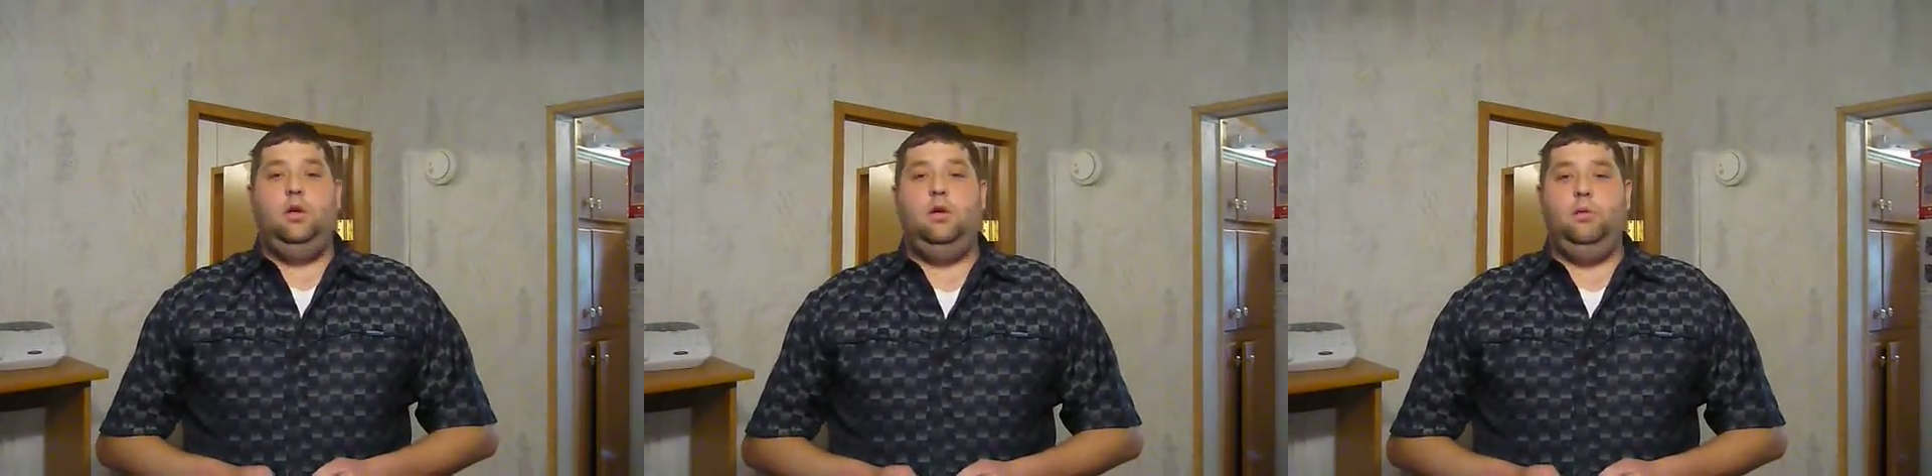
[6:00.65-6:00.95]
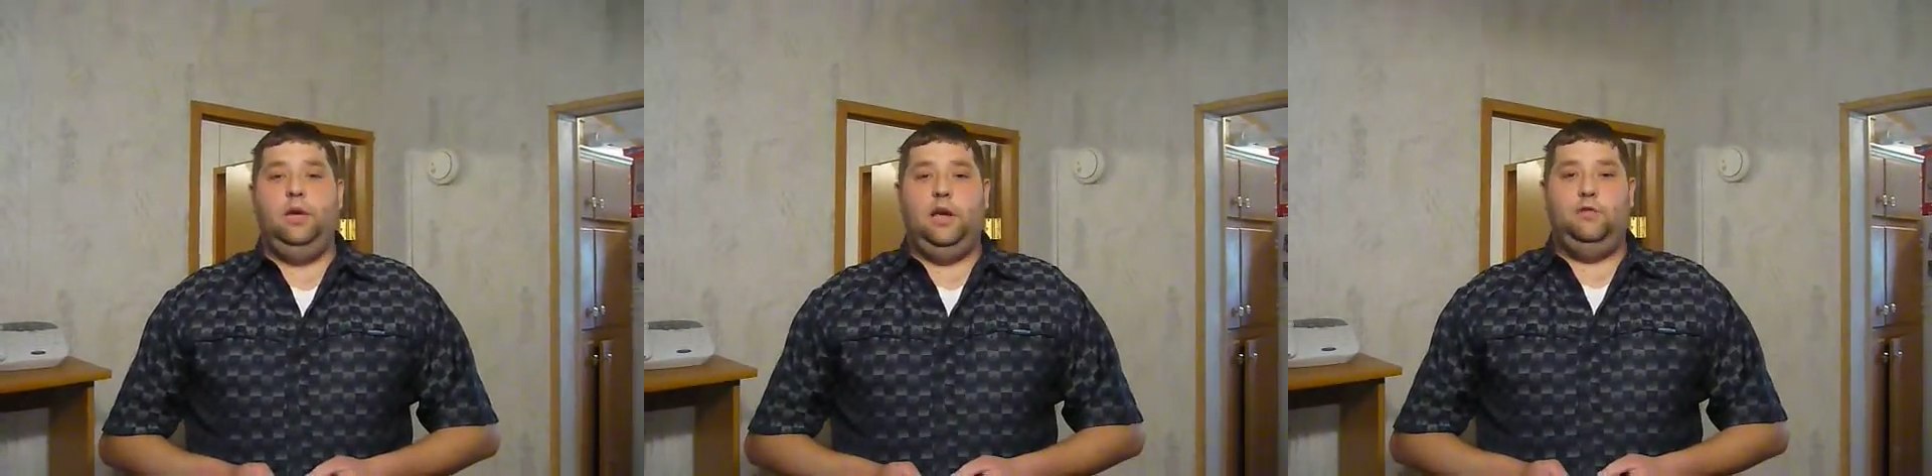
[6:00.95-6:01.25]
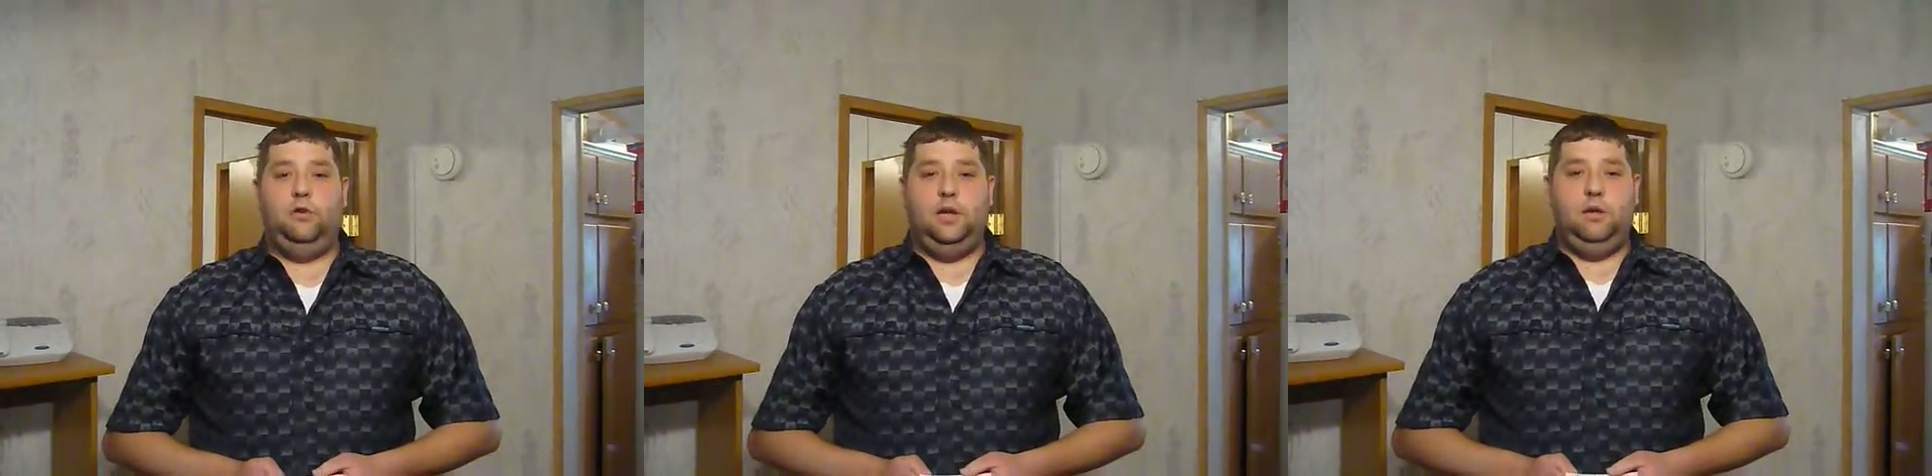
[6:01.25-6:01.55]
A week
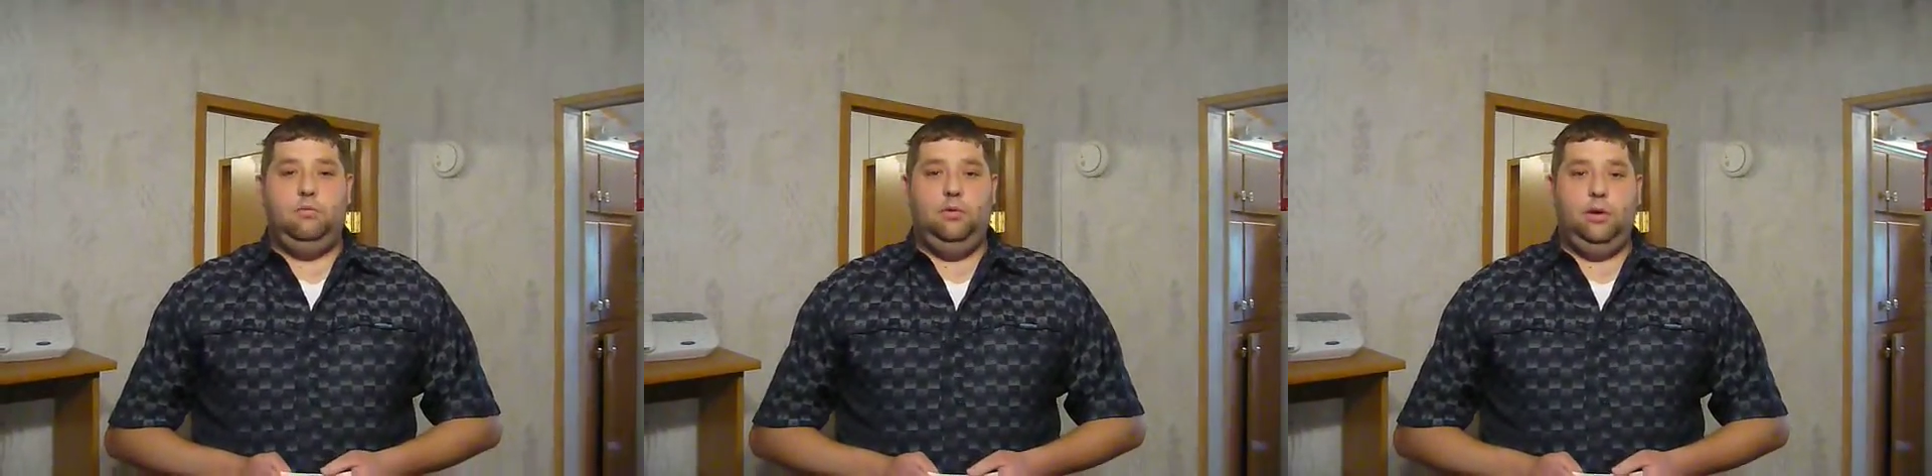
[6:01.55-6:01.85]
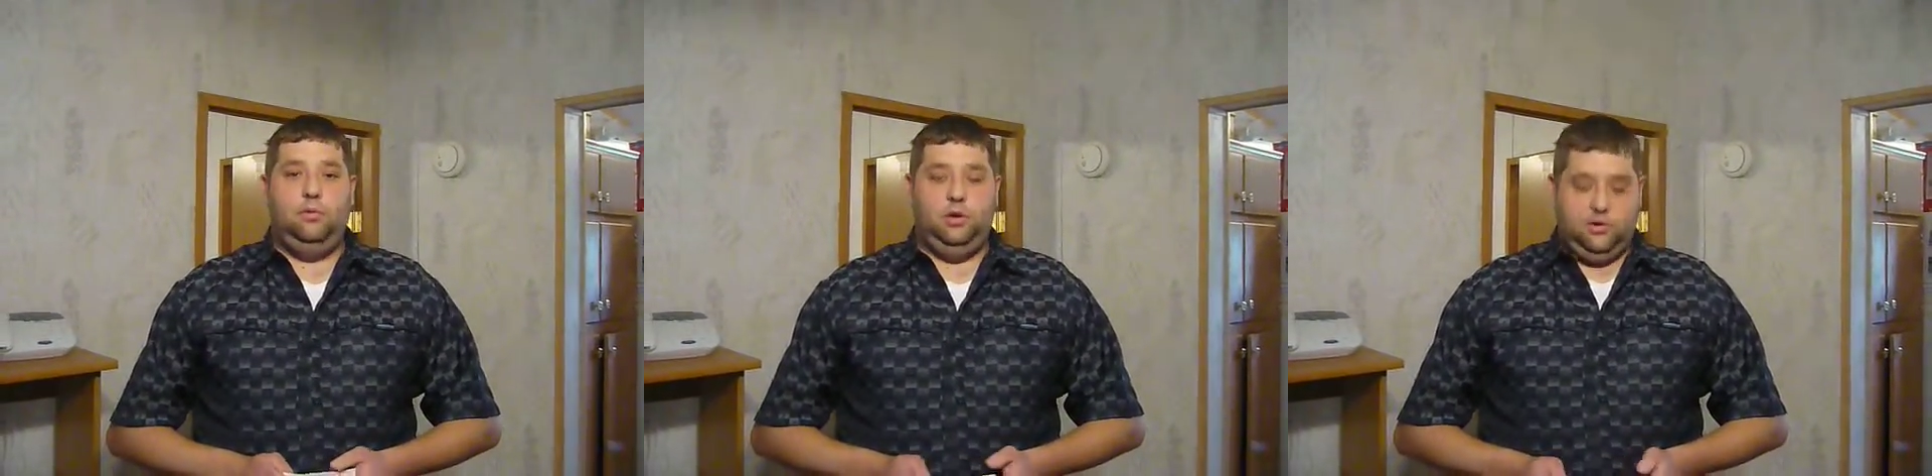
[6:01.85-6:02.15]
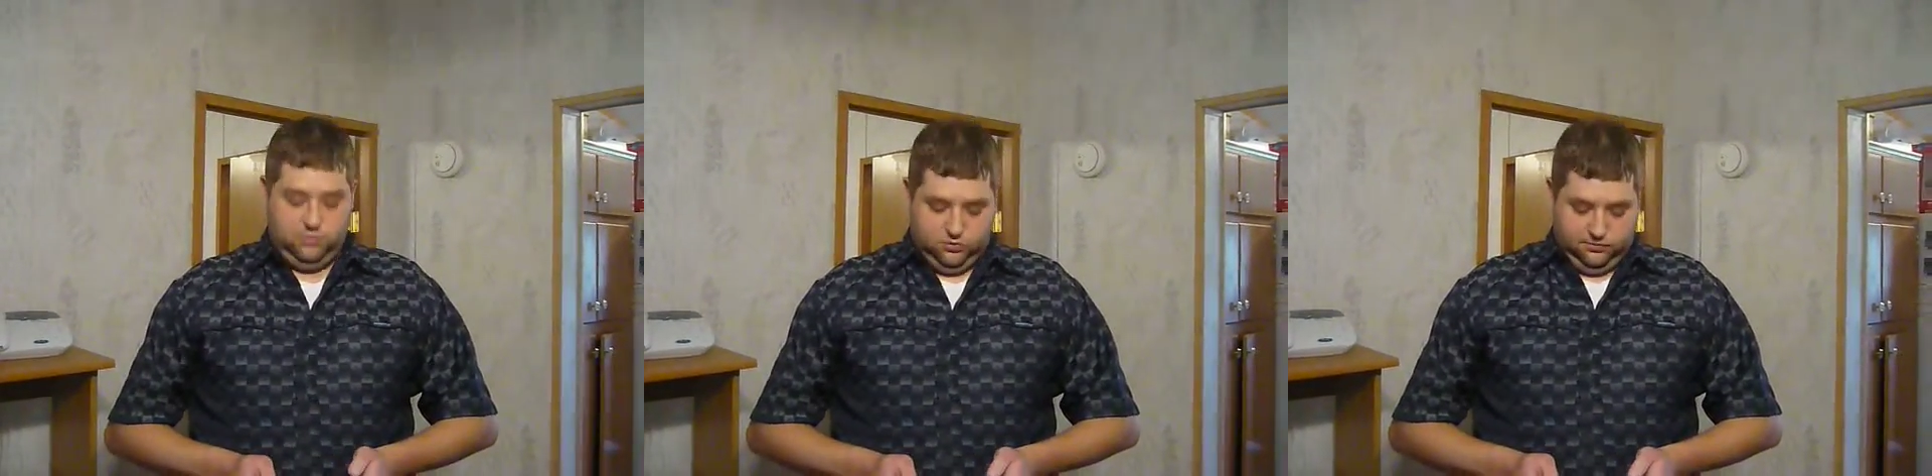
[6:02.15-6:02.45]
after that, we were able to
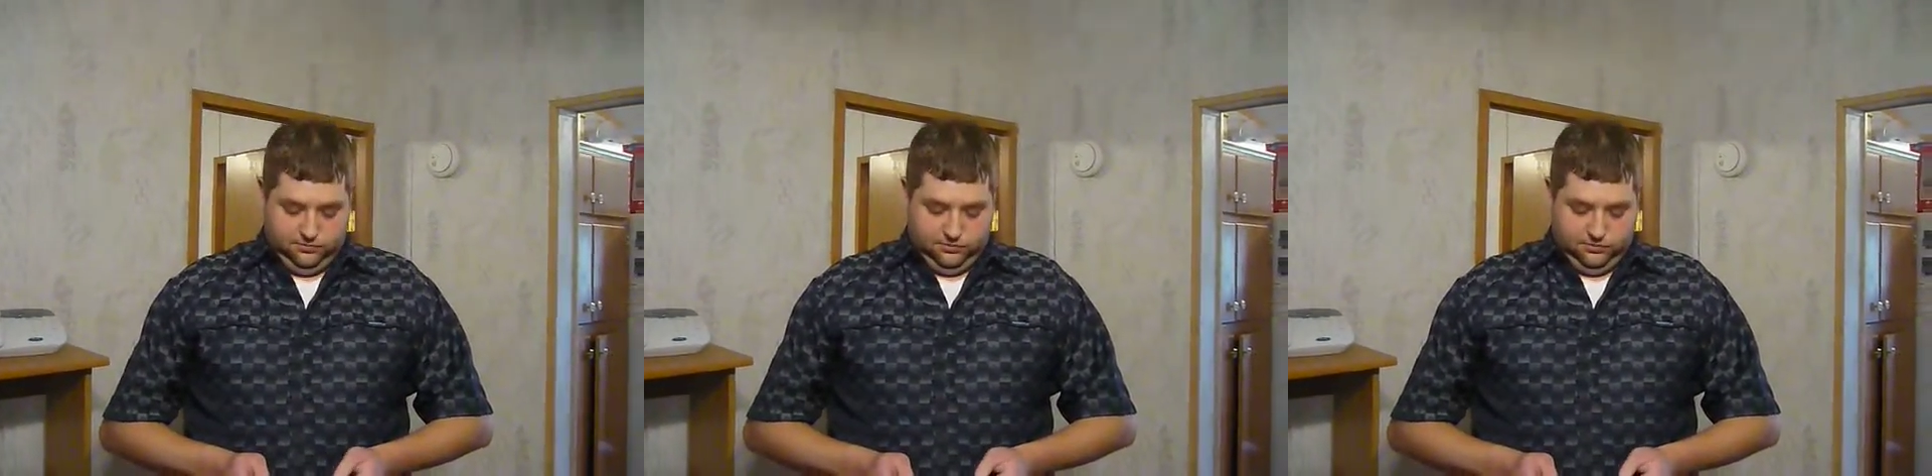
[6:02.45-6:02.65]
come home.